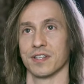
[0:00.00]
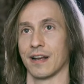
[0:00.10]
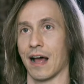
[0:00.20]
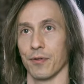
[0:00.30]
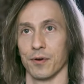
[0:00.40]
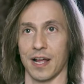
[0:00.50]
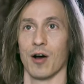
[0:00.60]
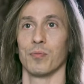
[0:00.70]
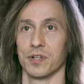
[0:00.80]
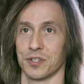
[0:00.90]
and how those
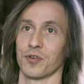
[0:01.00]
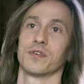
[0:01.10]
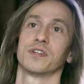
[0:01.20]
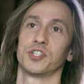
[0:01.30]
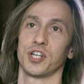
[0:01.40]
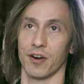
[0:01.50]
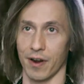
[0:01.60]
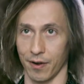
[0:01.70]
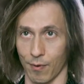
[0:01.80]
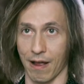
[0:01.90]
outputs are going to generate
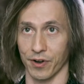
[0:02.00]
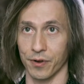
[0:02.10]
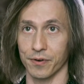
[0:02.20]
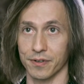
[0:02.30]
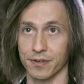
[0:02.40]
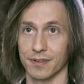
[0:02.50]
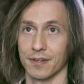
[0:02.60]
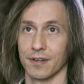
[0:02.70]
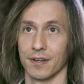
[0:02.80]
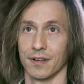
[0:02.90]
revenue,
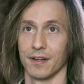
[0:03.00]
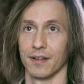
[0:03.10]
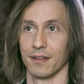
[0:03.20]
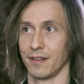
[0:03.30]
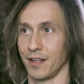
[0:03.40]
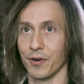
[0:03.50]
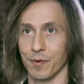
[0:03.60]
then you're in